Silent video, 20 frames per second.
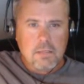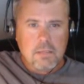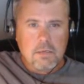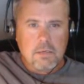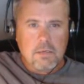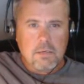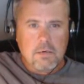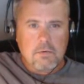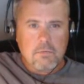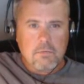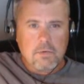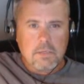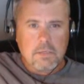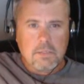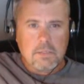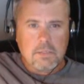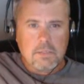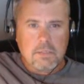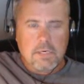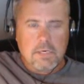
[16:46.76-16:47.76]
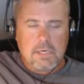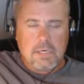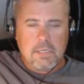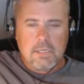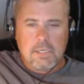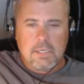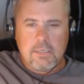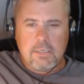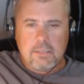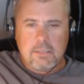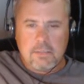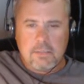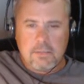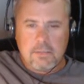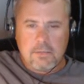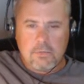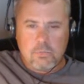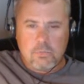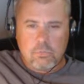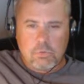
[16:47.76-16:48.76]
Right, going to highlight
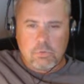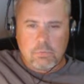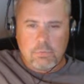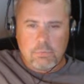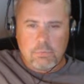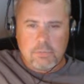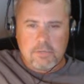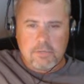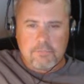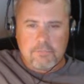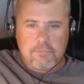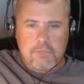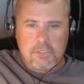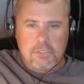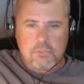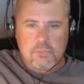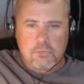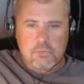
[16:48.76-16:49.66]
what we want to fish.